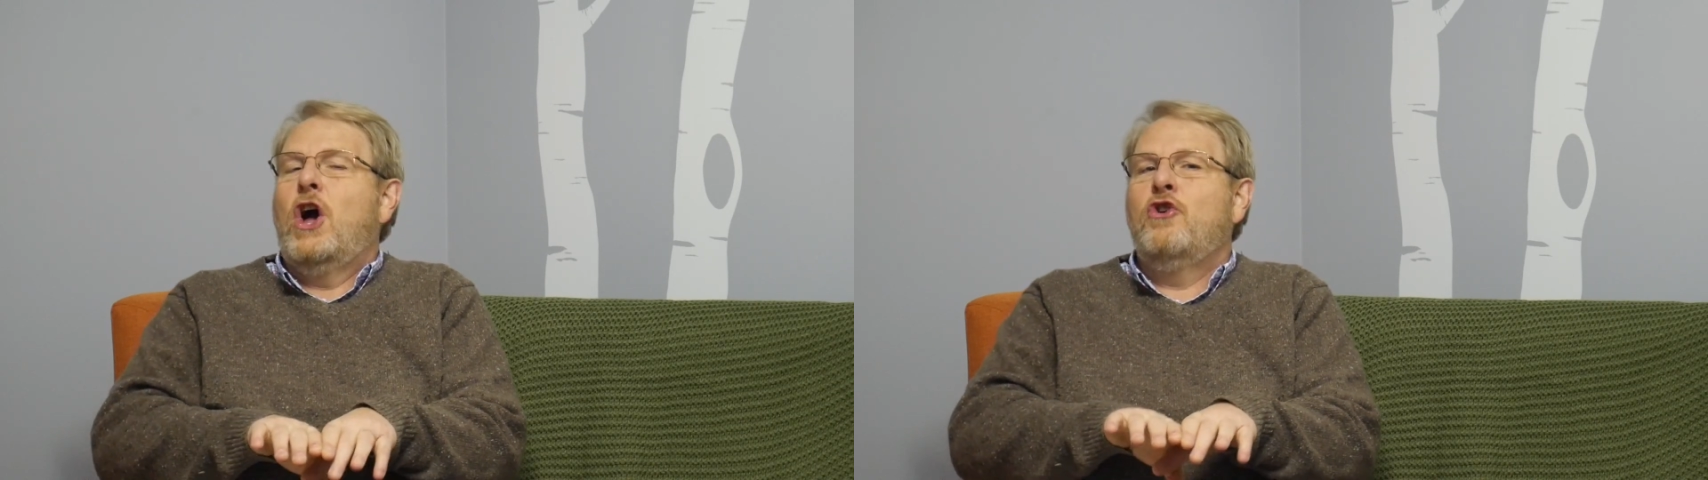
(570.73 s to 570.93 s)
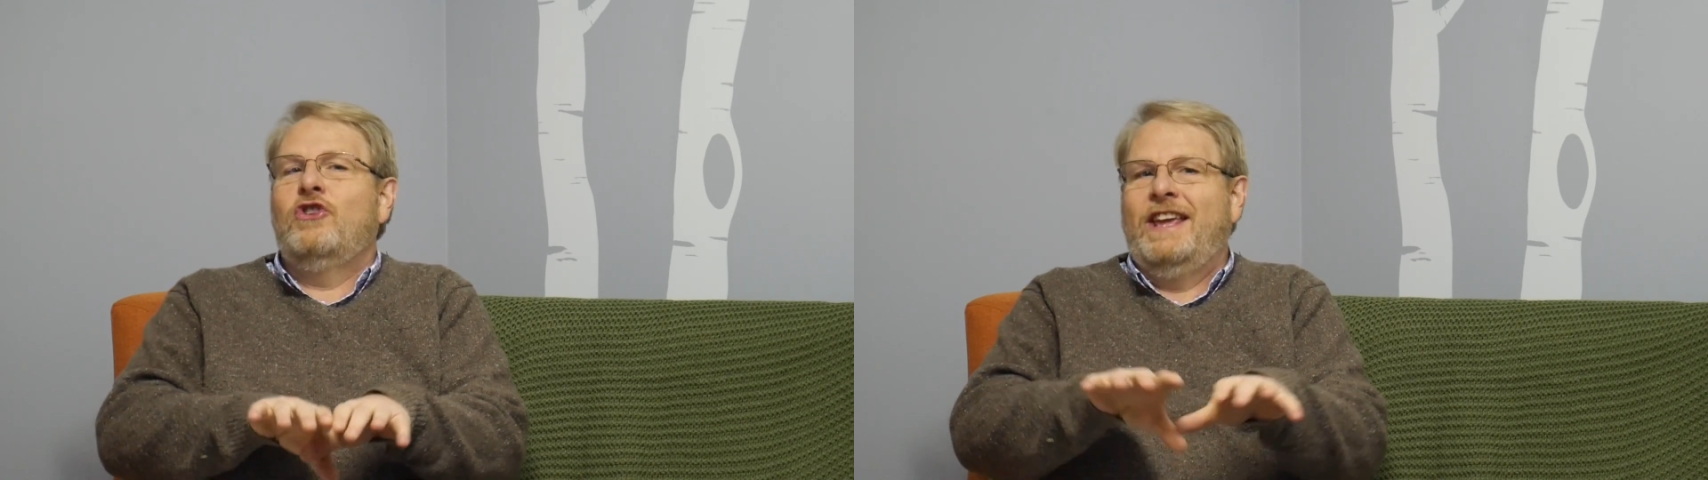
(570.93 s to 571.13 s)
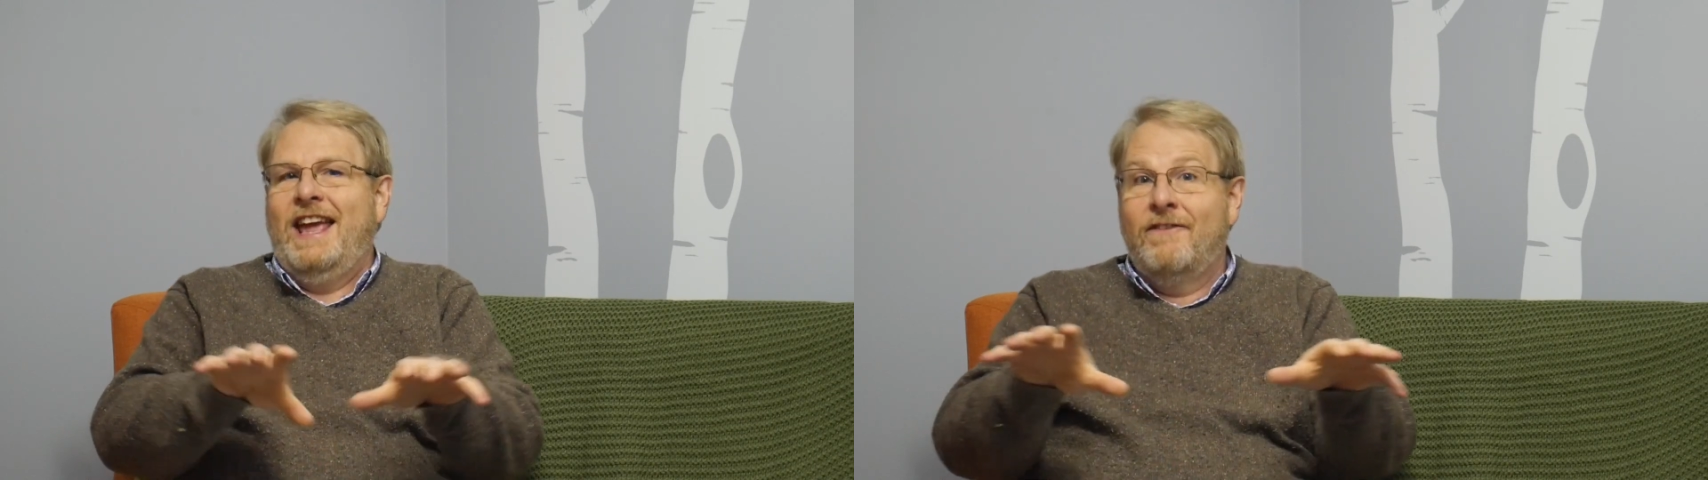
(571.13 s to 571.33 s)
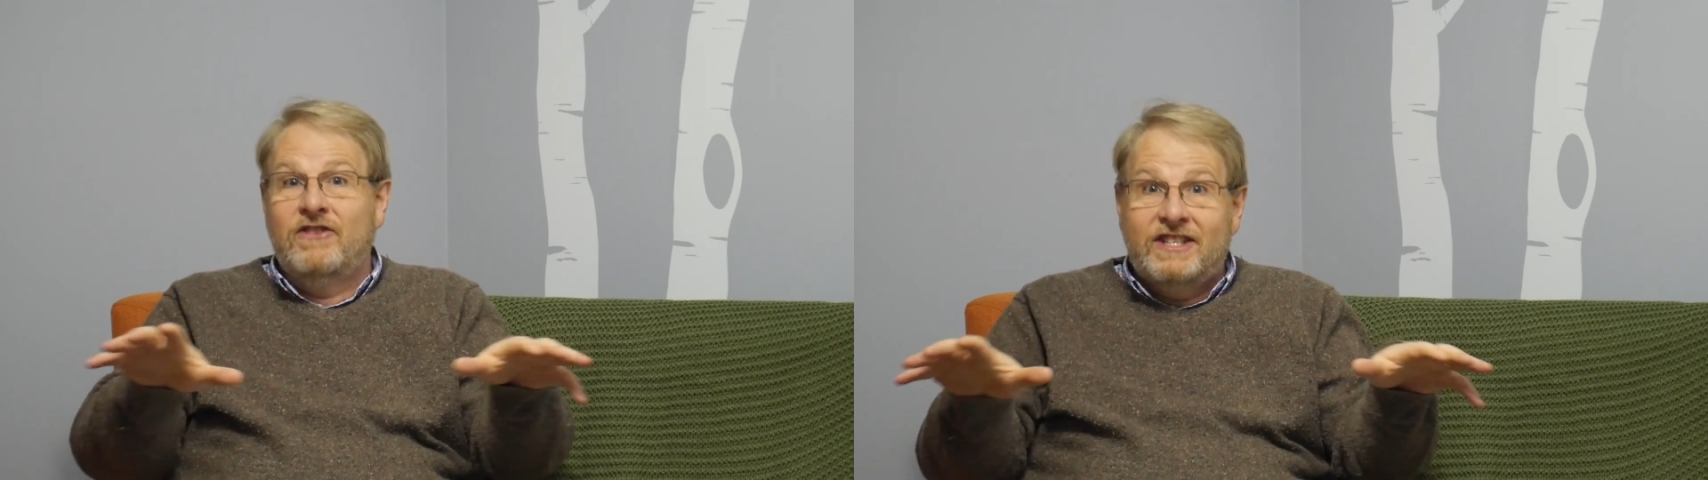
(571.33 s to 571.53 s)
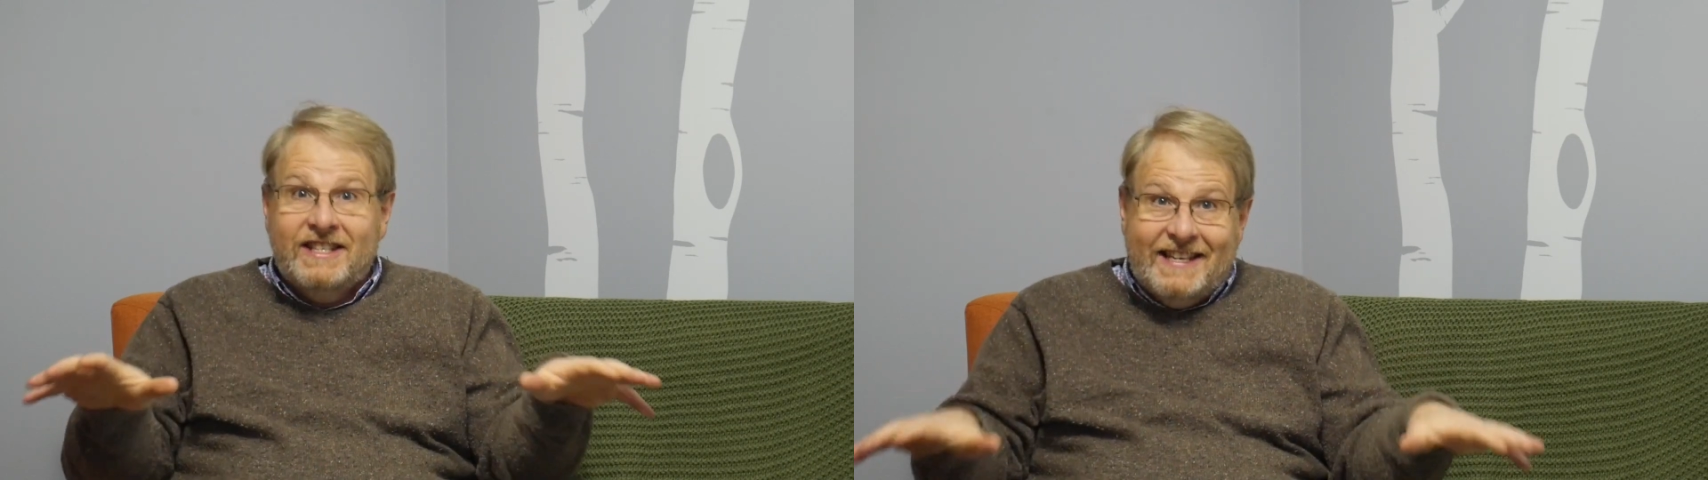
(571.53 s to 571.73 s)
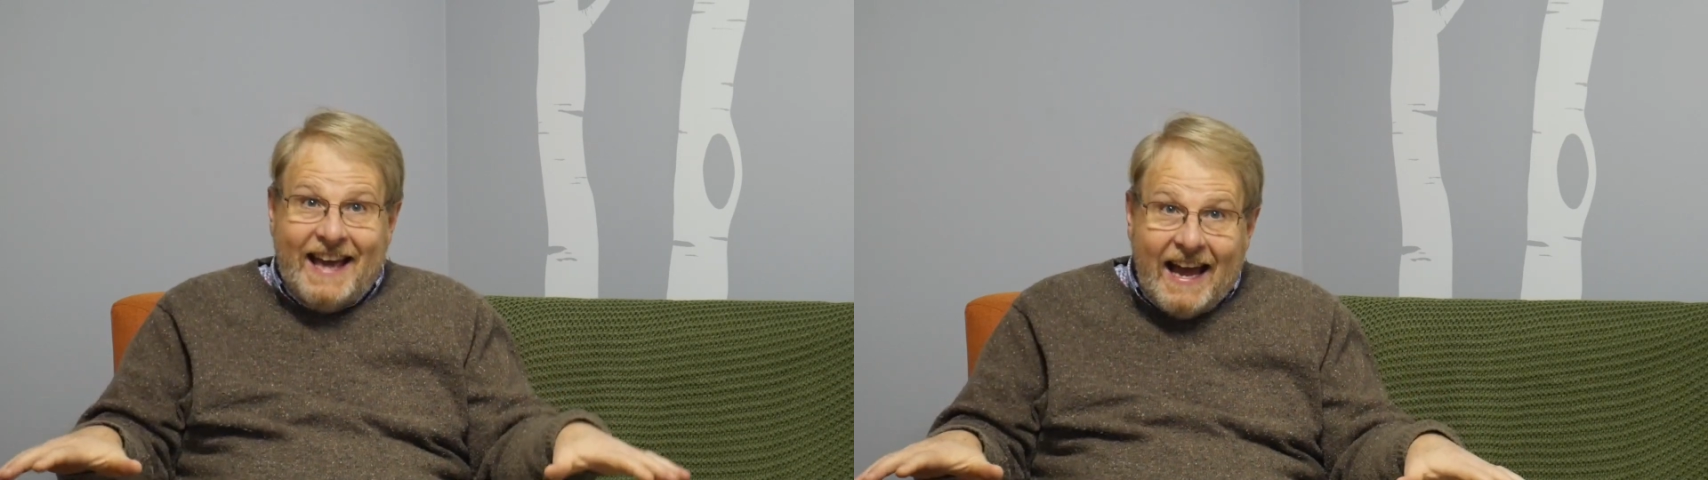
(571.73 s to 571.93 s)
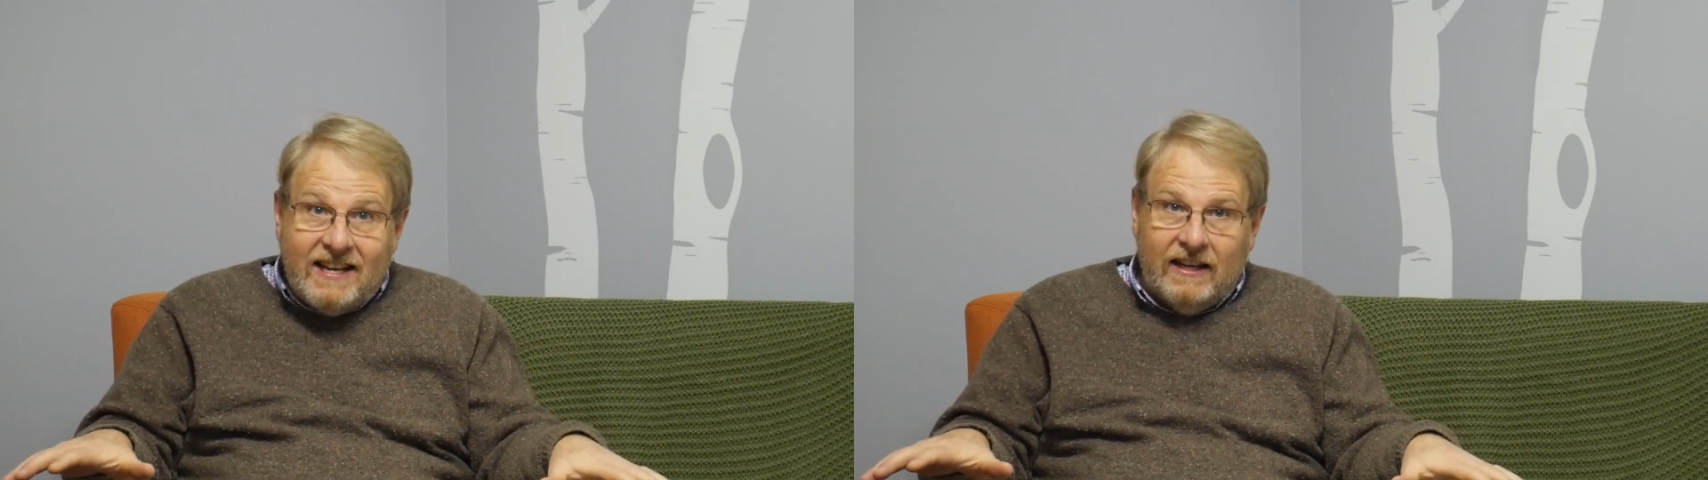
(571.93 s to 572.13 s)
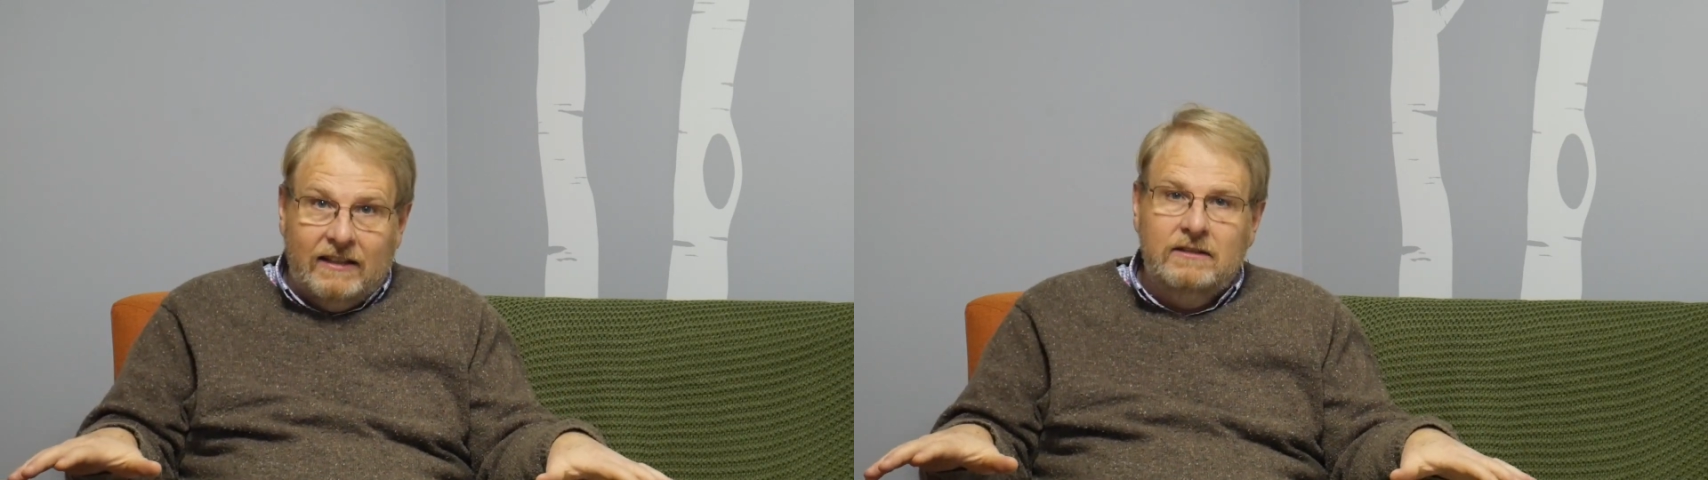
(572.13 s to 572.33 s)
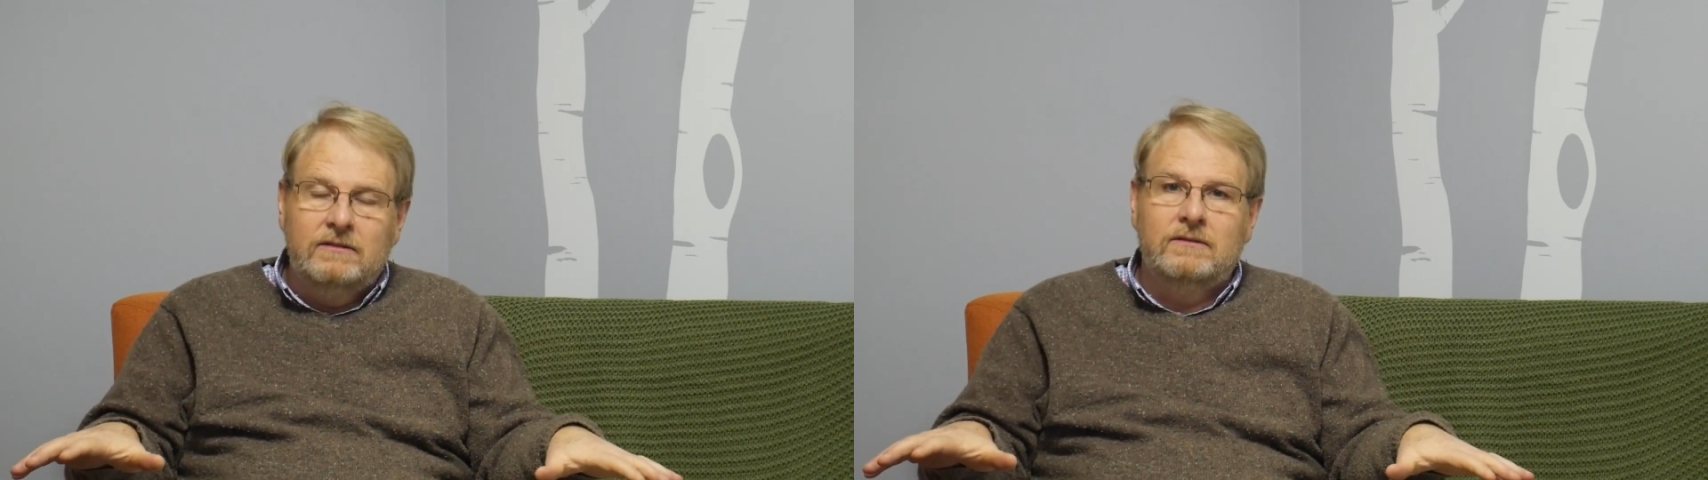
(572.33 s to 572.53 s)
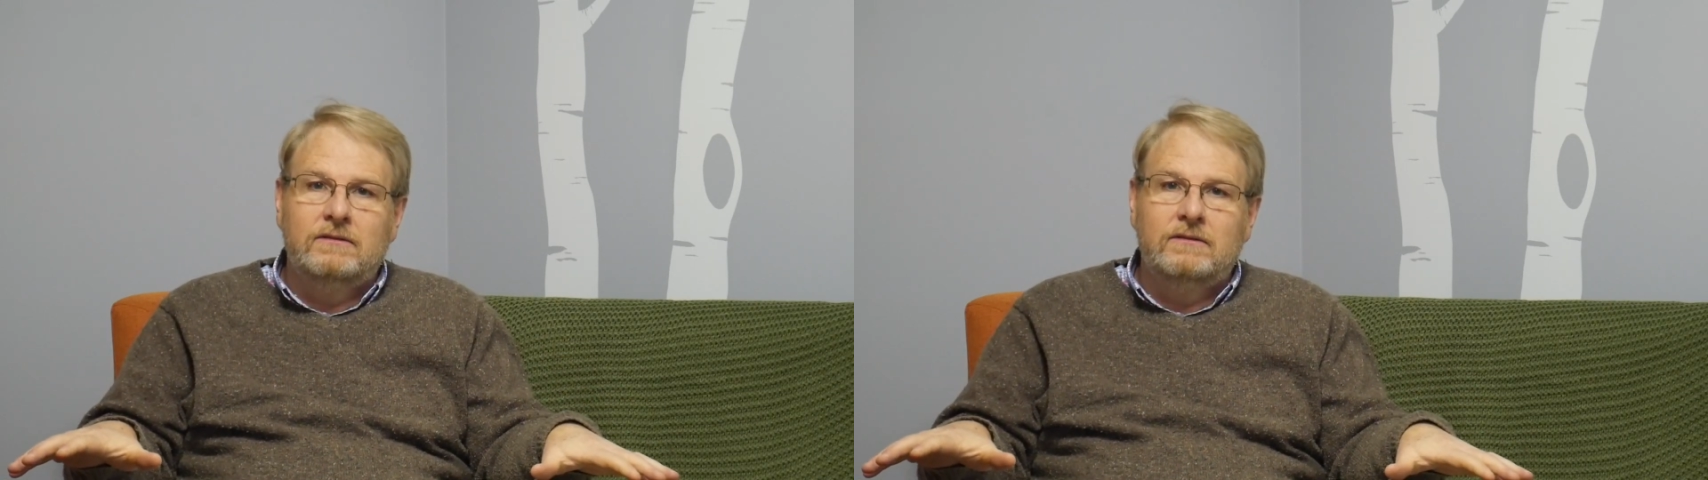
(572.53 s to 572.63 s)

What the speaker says: only ever scatter out